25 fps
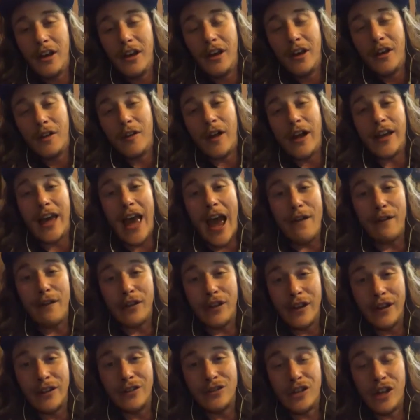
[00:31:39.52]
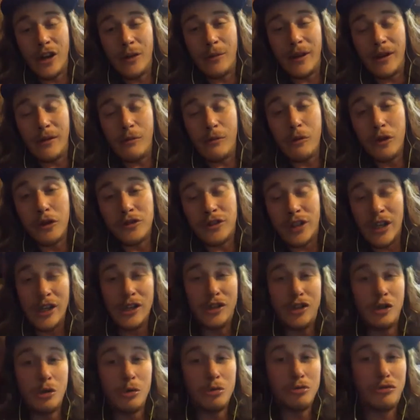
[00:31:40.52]
Like everything's gonna be. We'll
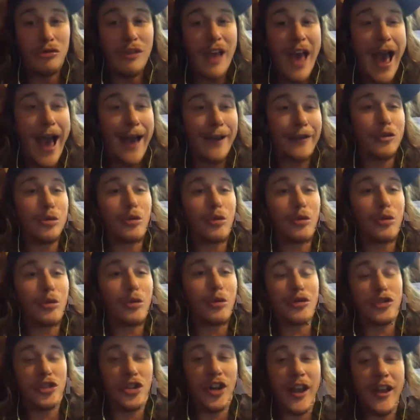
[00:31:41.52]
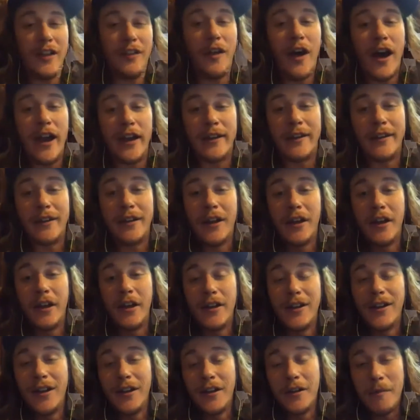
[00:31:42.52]
teach you actual shit. Like
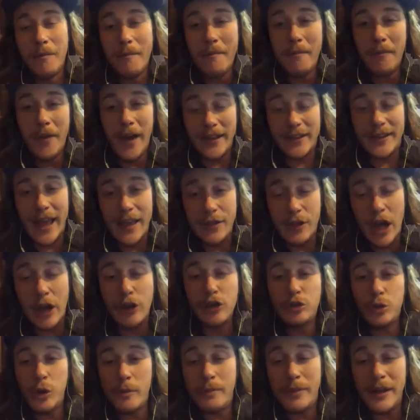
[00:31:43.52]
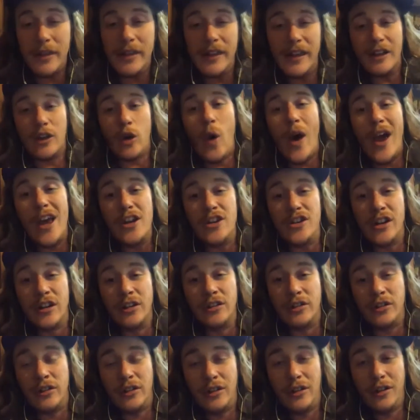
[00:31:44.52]
that. Those would be the
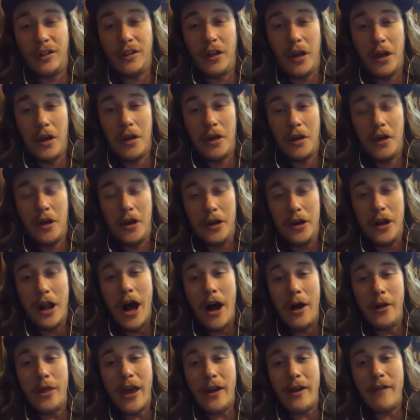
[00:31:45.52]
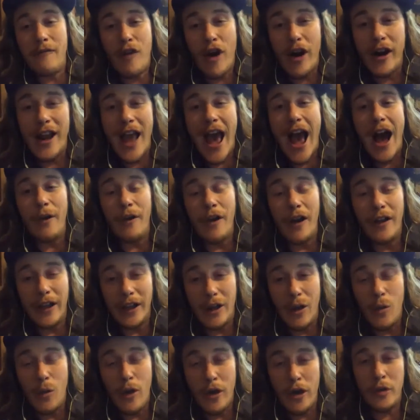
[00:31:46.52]
equations. You know, they'd write out like
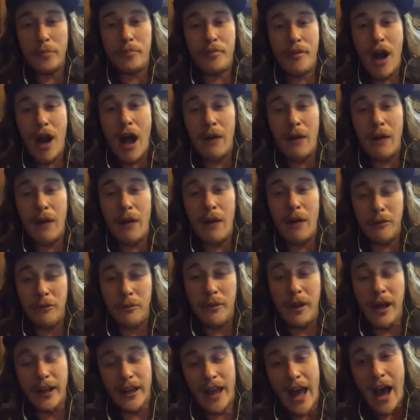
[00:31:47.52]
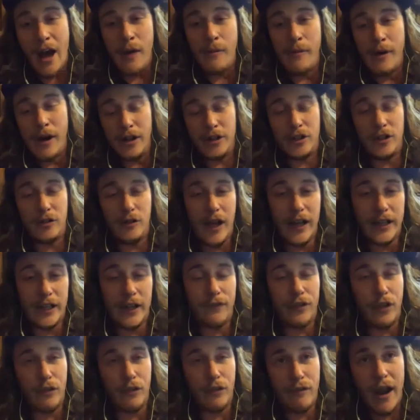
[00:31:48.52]
a word problem, like how much, like
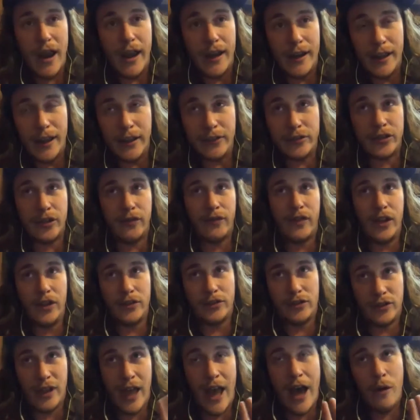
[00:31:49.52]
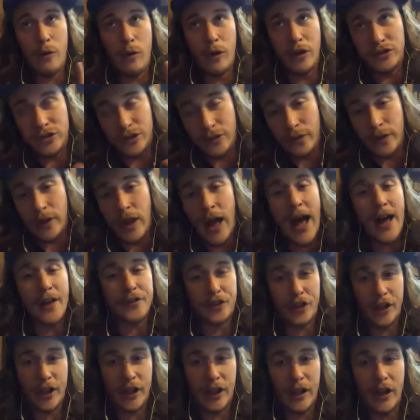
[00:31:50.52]
if the radius of this, what's the
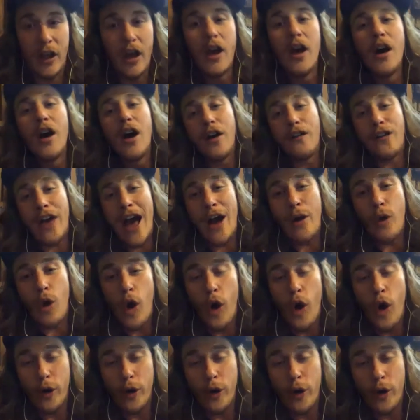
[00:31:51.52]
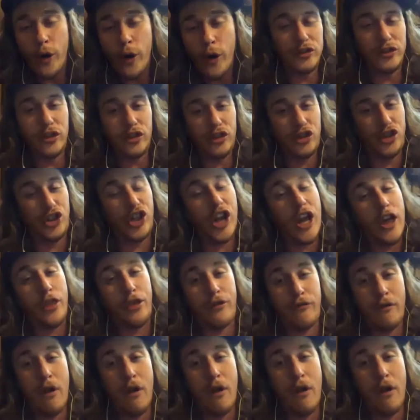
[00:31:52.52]
velocity of how hard was the
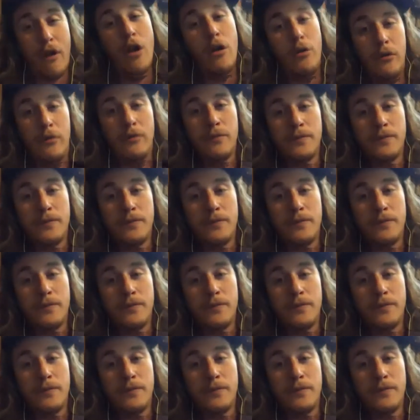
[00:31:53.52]
shit thrown.